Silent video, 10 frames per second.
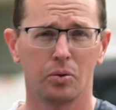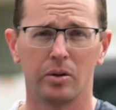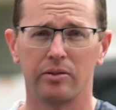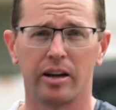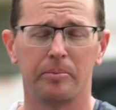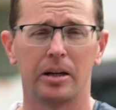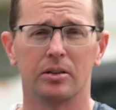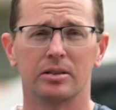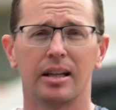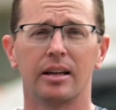25
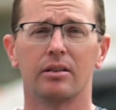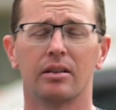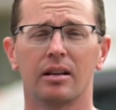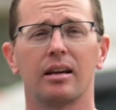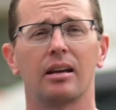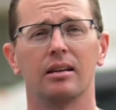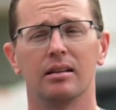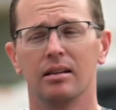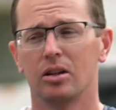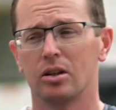pounds lighter than like a
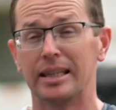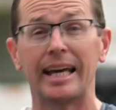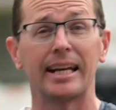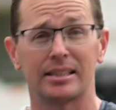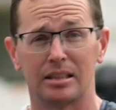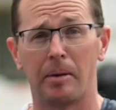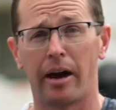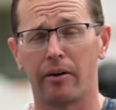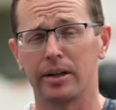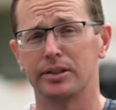lead acid
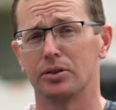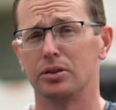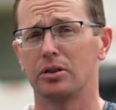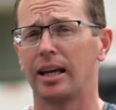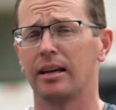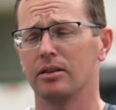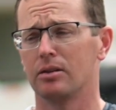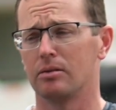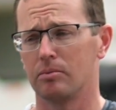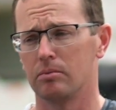battery. So you're,
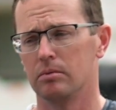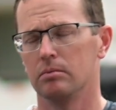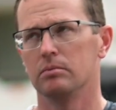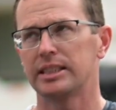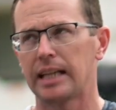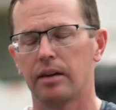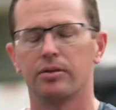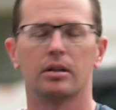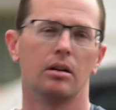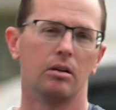you're
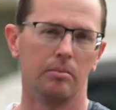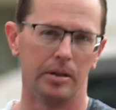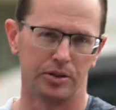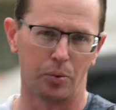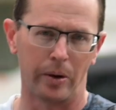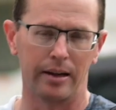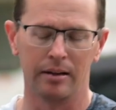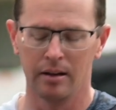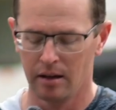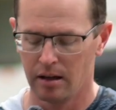saving a whole bunch of weight,
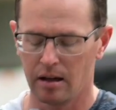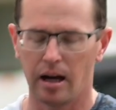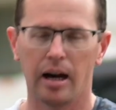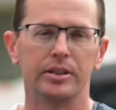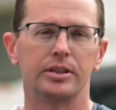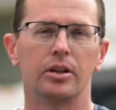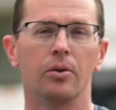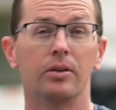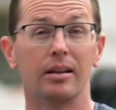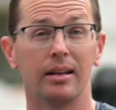obviously
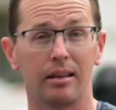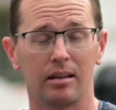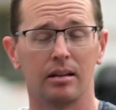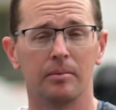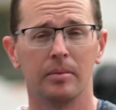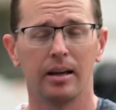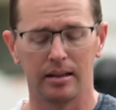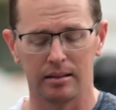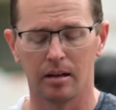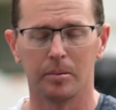going to lithium
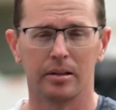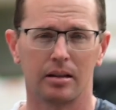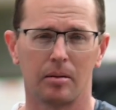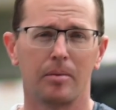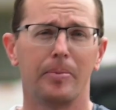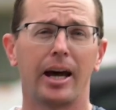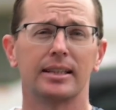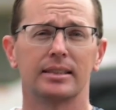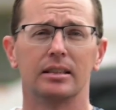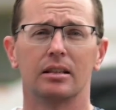and doubling the
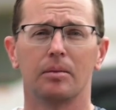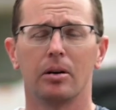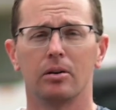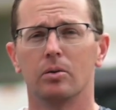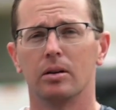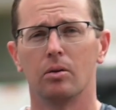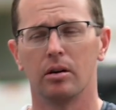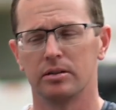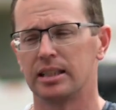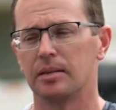capacity compared to a,
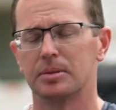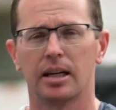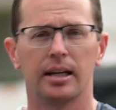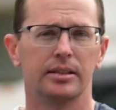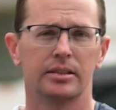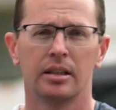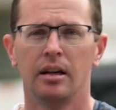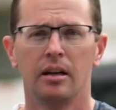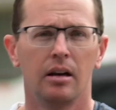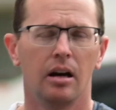a same size
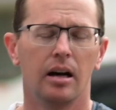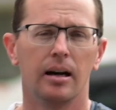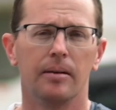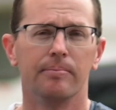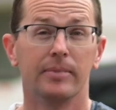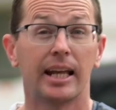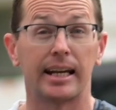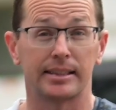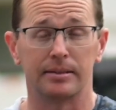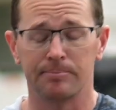uh, lead
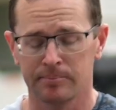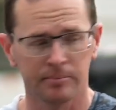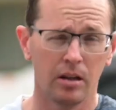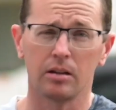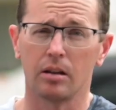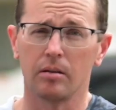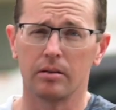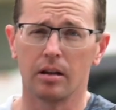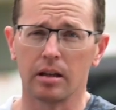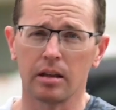acid you know, the,
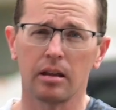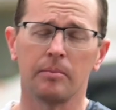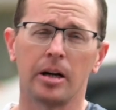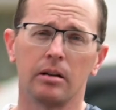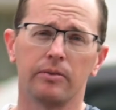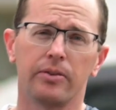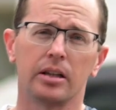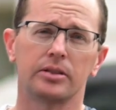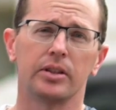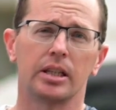the lithium iron
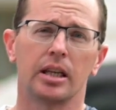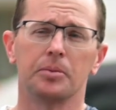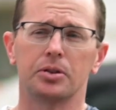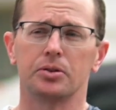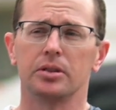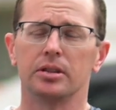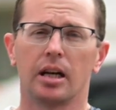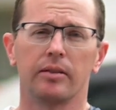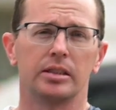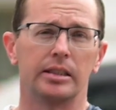phosphate chemistry is
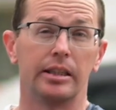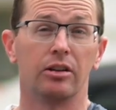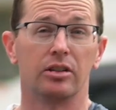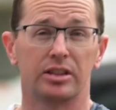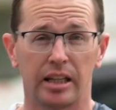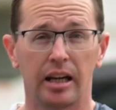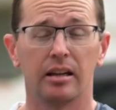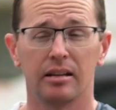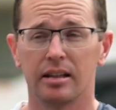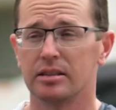obviously here to
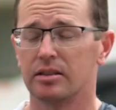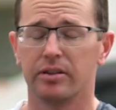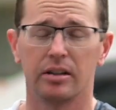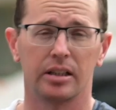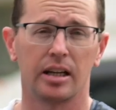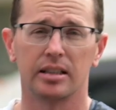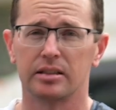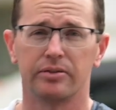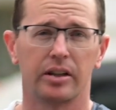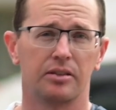stay, and it's a very
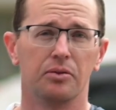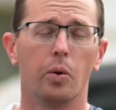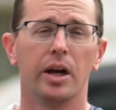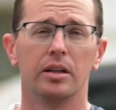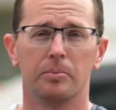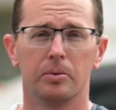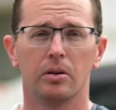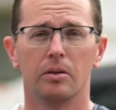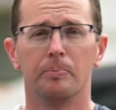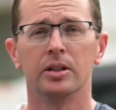cost effective way to put
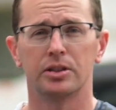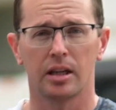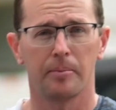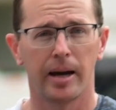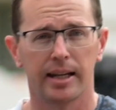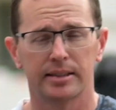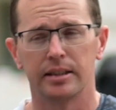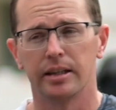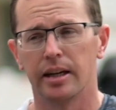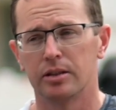a bunch of
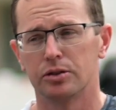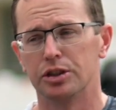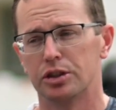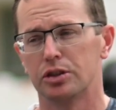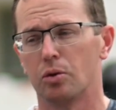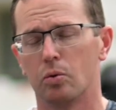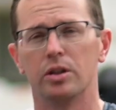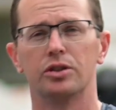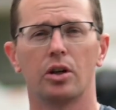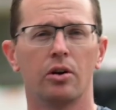capacity energy
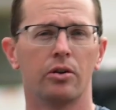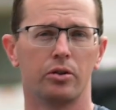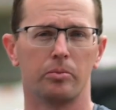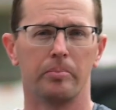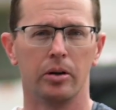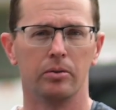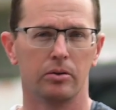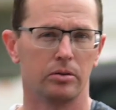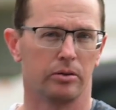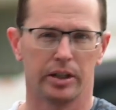storage on your boat
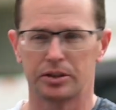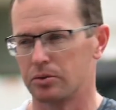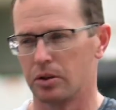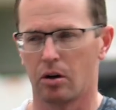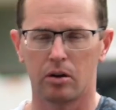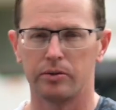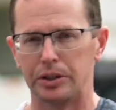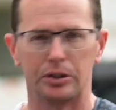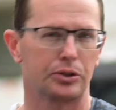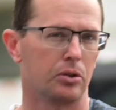or your vessel, your RV,
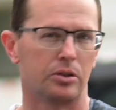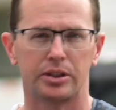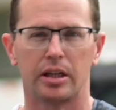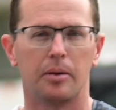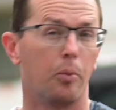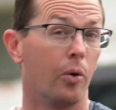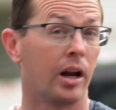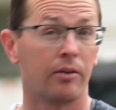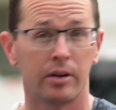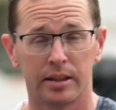your solar setup,
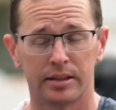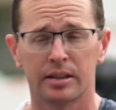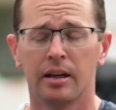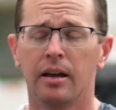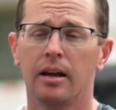whatever it is.